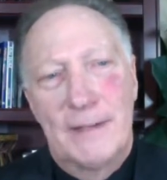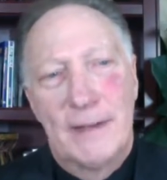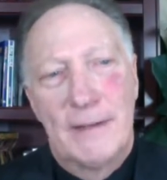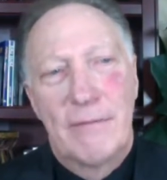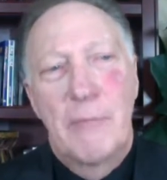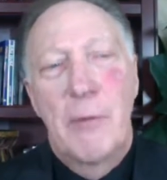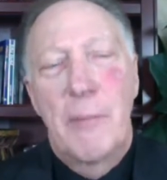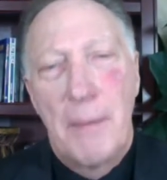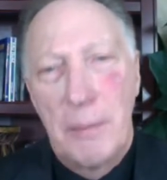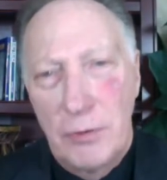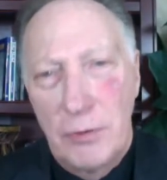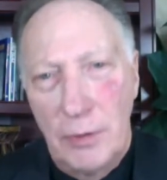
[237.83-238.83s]
from a
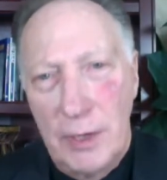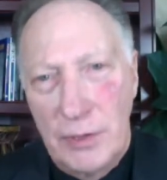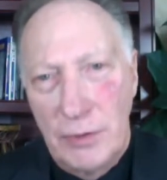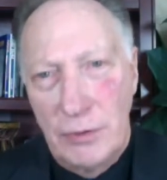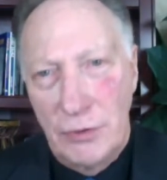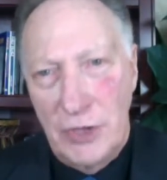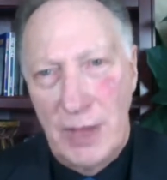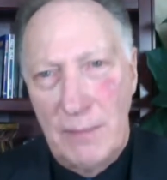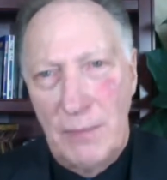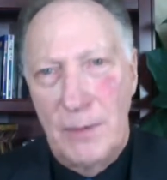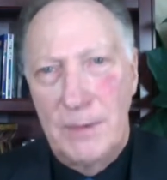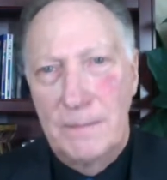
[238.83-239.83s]
biblical eternal
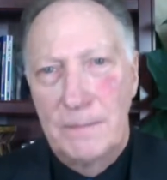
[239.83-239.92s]
standpoint.